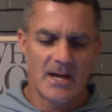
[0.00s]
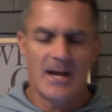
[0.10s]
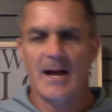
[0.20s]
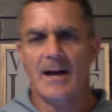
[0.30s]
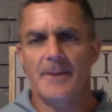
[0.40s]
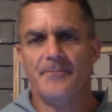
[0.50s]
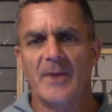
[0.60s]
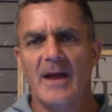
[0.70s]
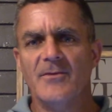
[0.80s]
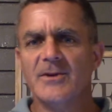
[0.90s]

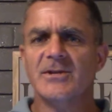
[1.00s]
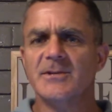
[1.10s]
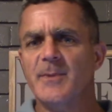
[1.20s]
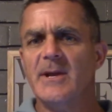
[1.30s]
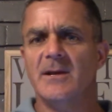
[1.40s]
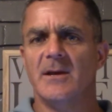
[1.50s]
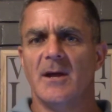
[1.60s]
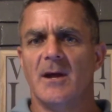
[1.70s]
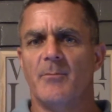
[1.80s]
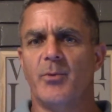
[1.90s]
And this has been
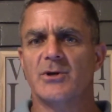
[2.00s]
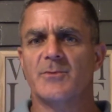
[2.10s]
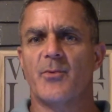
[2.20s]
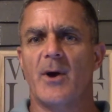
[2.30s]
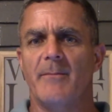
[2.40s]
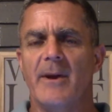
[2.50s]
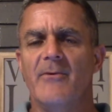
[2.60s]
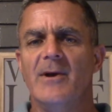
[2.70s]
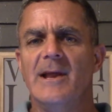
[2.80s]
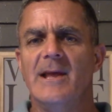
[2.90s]
pushed
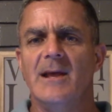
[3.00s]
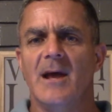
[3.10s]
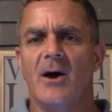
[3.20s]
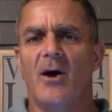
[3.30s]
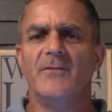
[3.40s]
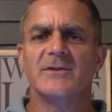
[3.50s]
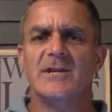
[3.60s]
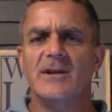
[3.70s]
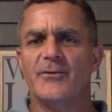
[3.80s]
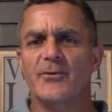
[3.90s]
primarily,
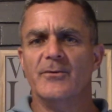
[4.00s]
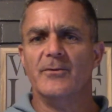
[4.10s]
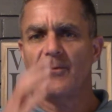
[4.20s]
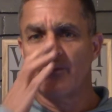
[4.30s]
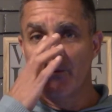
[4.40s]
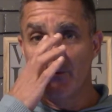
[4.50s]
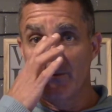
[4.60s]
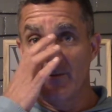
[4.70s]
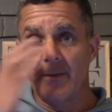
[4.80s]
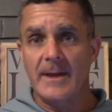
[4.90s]
obviously,
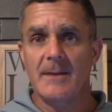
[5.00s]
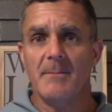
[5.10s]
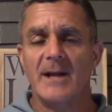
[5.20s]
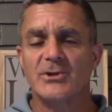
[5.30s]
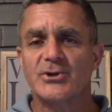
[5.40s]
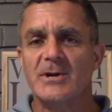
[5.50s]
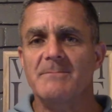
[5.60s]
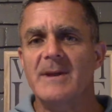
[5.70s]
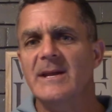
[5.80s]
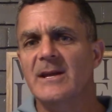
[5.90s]
through the mainstream
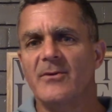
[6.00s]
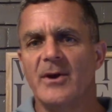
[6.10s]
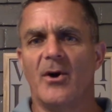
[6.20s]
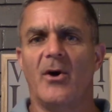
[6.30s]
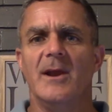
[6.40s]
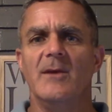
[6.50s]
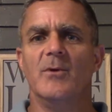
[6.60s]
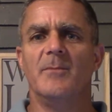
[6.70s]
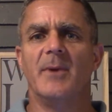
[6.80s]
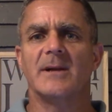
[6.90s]
media and
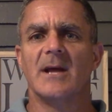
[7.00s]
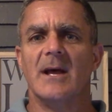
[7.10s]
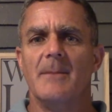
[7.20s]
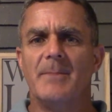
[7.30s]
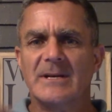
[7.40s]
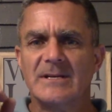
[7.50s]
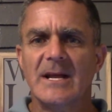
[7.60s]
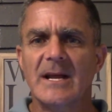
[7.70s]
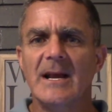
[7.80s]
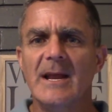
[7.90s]
Hollywood, but
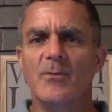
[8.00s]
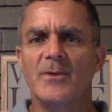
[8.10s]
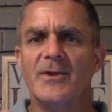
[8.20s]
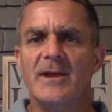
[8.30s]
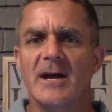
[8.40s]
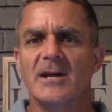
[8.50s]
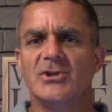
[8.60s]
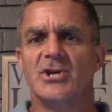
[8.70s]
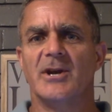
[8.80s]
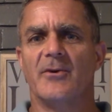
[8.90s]
particularly with the younger
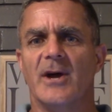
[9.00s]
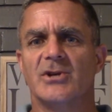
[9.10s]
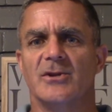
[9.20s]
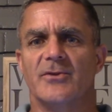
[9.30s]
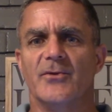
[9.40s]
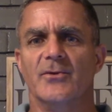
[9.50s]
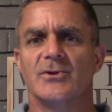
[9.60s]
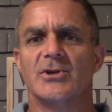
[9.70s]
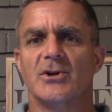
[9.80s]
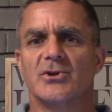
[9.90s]
generation through
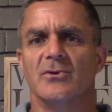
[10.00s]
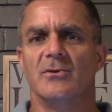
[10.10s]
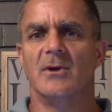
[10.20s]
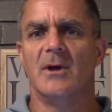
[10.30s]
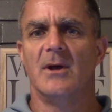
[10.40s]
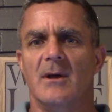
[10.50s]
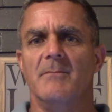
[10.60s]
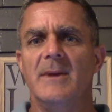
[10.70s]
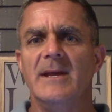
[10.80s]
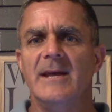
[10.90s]
social
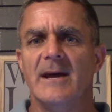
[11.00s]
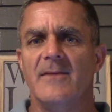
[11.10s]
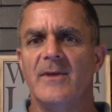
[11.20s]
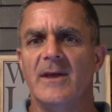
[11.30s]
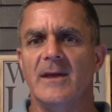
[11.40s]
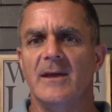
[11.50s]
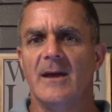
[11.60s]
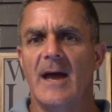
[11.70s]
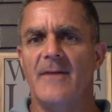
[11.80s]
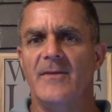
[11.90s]
media and
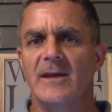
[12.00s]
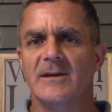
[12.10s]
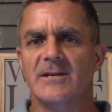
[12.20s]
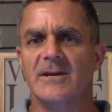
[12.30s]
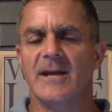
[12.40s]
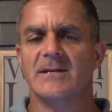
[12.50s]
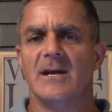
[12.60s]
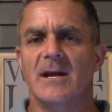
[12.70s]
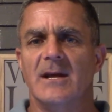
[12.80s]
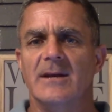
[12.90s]
the internet.
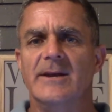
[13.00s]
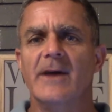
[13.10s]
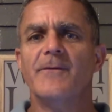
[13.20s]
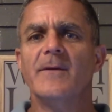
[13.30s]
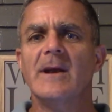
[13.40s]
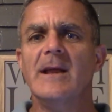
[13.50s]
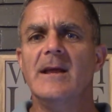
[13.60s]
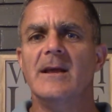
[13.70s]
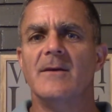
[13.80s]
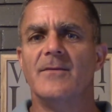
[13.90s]

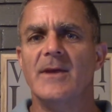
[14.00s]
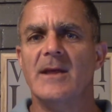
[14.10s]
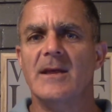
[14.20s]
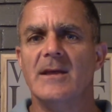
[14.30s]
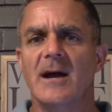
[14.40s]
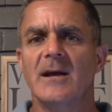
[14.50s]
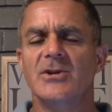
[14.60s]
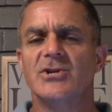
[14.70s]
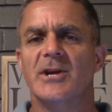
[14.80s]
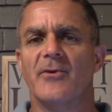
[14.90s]
Definitely the younger
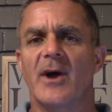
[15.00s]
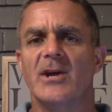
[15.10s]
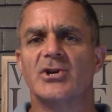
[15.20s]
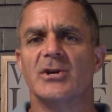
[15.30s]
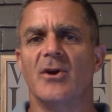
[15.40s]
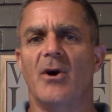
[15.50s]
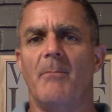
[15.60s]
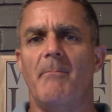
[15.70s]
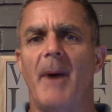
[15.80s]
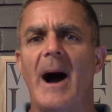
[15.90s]
generation
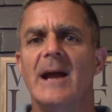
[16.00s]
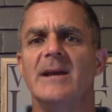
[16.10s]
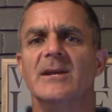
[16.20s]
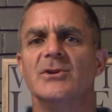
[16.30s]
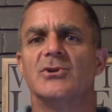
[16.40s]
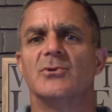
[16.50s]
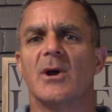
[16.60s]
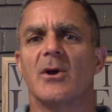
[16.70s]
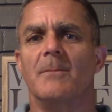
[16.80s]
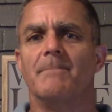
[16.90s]
are buying into
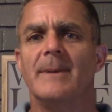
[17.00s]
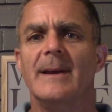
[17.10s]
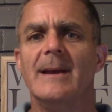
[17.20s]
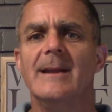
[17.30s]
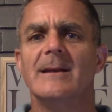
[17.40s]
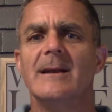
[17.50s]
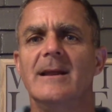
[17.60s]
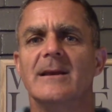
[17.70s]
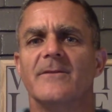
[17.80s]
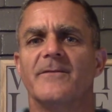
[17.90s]
a
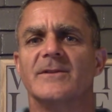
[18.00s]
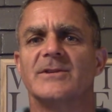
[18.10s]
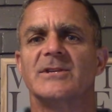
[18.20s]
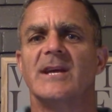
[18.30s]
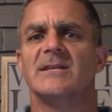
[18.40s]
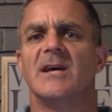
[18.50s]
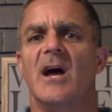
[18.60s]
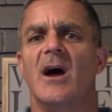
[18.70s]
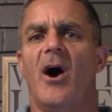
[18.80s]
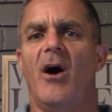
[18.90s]
completely different set
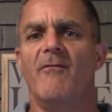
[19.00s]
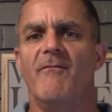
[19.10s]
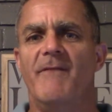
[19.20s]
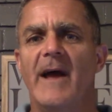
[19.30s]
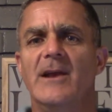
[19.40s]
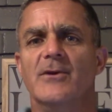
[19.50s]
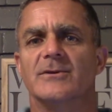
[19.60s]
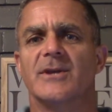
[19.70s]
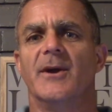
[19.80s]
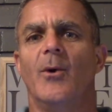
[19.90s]
of
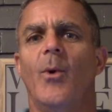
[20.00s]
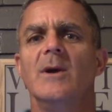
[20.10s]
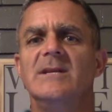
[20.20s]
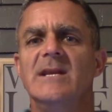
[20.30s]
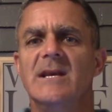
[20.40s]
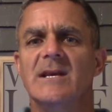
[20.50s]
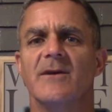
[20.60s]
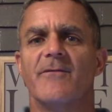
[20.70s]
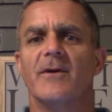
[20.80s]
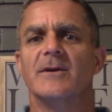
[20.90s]
values and are wanting
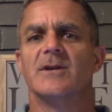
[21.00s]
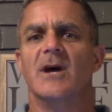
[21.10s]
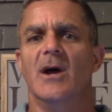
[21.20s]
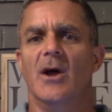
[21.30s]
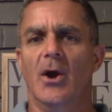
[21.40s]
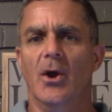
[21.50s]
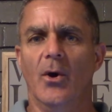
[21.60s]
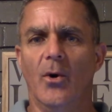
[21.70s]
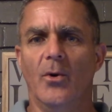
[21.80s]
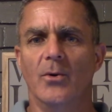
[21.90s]
different
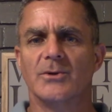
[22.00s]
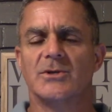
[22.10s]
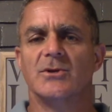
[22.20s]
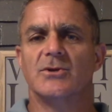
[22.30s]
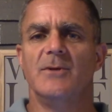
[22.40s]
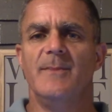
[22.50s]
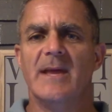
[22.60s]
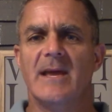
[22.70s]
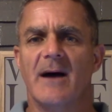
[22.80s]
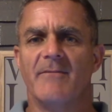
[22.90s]
laws to
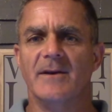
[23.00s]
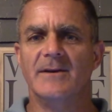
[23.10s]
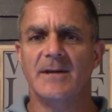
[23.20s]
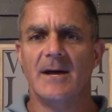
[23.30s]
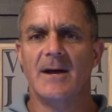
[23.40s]
be governed